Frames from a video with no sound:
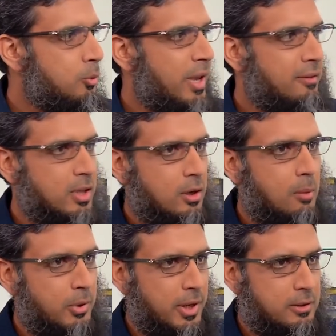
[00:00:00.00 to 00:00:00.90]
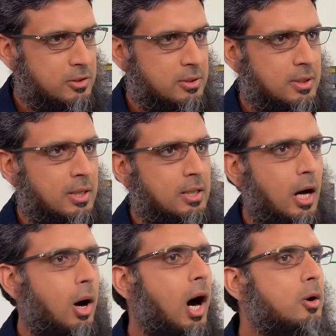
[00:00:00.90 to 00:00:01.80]
we have the components. Now,
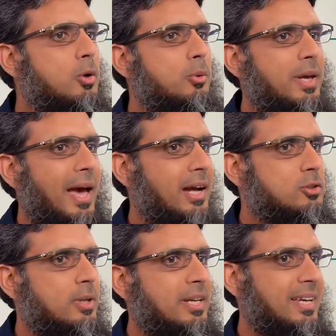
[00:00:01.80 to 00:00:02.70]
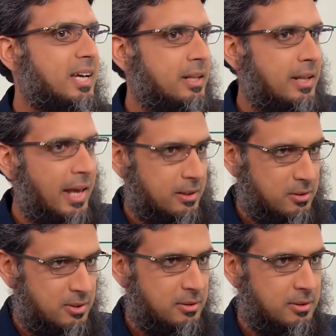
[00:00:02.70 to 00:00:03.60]
uh, how do we actually connect